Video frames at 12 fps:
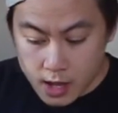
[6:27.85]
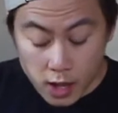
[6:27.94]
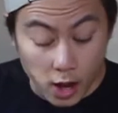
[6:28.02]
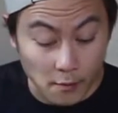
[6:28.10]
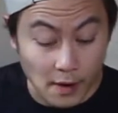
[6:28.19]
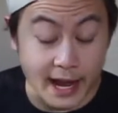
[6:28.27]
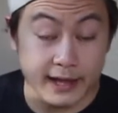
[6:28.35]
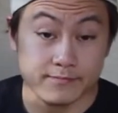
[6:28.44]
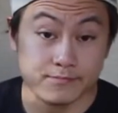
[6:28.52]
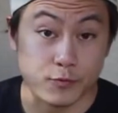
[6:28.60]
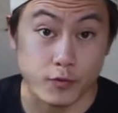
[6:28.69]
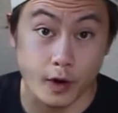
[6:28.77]

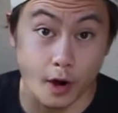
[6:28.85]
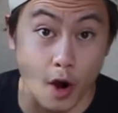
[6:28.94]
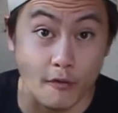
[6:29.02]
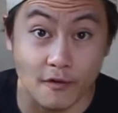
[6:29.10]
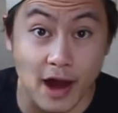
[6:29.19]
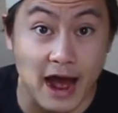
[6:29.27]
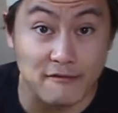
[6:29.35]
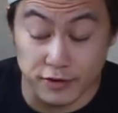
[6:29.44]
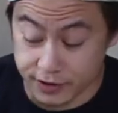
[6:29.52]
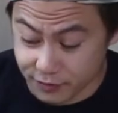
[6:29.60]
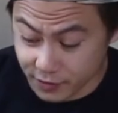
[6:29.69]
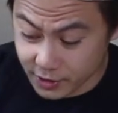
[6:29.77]
Alright, we're over
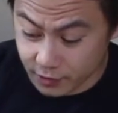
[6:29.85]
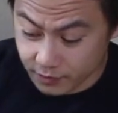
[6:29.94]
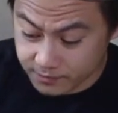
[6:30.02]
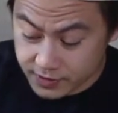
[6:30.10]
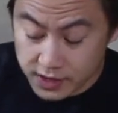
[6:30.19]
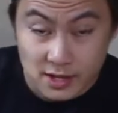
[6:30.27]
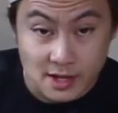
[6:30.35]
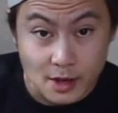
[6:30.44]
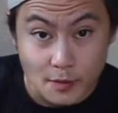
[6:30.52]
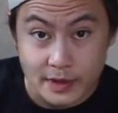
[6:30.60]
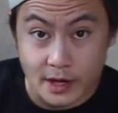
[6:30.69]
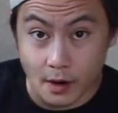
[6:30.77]
halfway through.
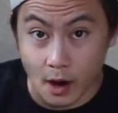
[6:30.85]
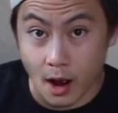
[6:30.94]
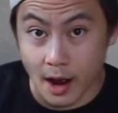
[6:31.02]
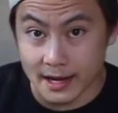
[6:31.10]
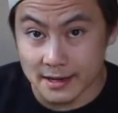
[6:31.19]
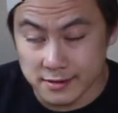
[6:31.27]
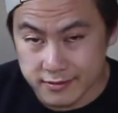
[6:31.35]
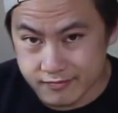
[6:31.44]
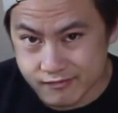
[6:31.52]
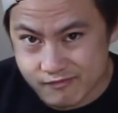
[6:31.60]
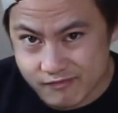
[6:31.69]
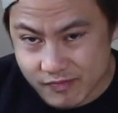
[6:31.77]
We are on
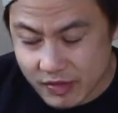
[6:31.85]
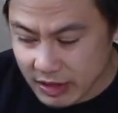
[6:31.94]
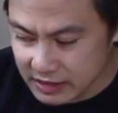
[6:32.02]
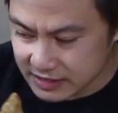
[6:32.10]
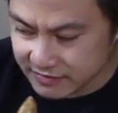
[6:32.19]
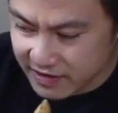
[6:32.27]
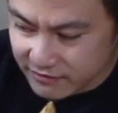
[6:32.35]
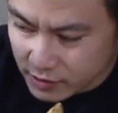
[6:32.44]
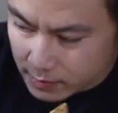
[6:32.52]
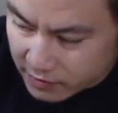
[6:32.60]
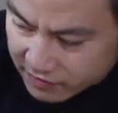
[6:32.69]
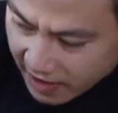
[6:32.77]
to flavor
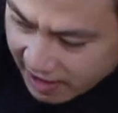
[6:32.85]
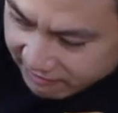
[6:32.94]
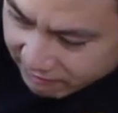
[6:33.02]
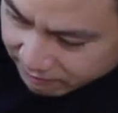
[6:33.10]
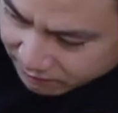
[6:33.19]
number 5.